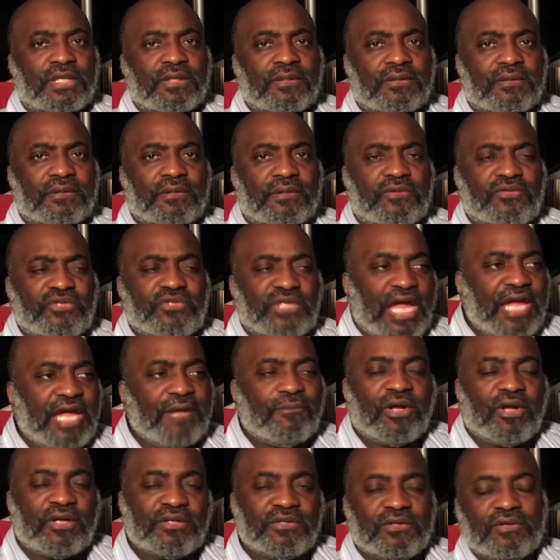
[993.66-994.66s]
Shame
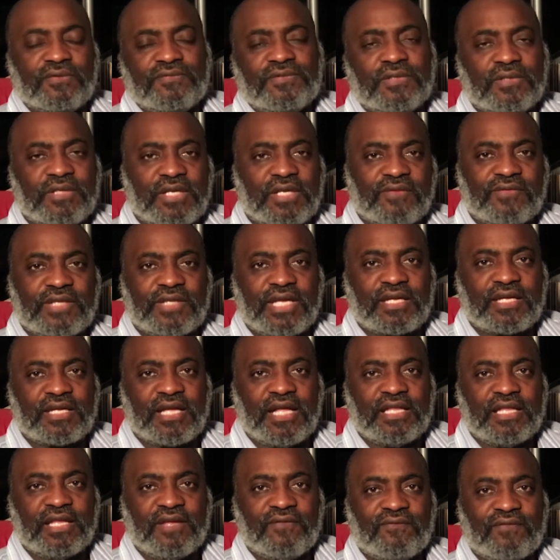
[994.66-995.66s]
on you if you give that kind
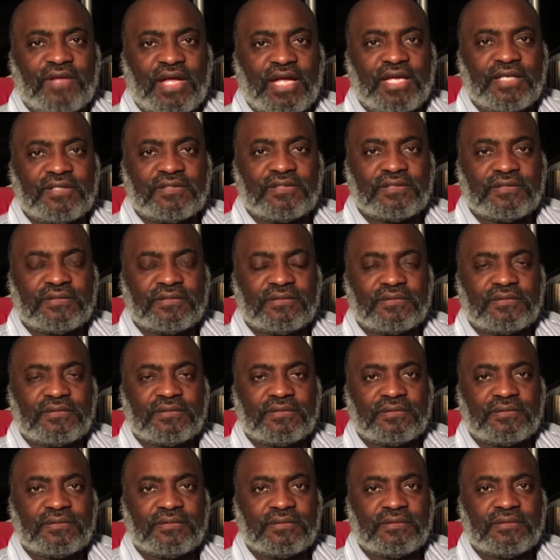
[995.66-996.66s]
of advice.
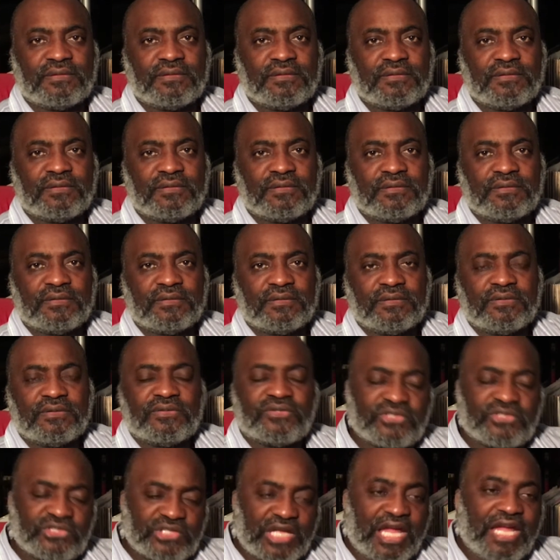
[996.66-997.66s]

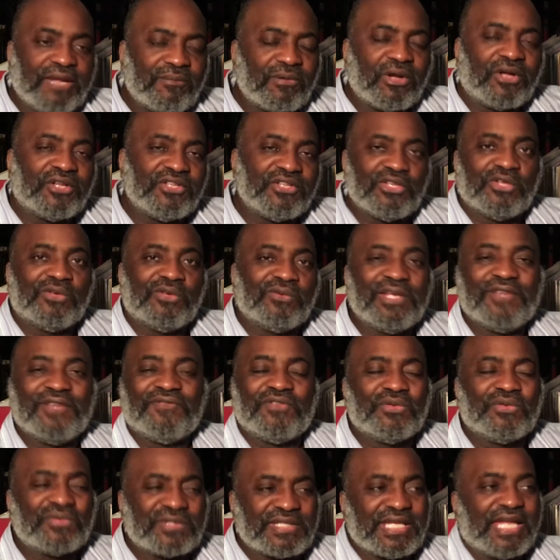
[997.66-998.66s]
Shame on you if you
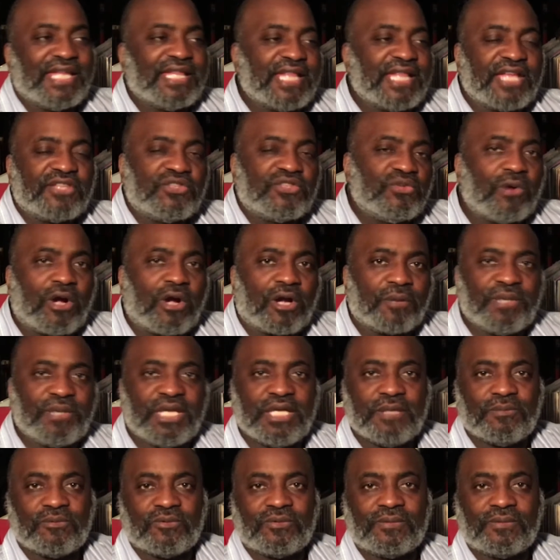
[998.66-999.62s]
say that to our people.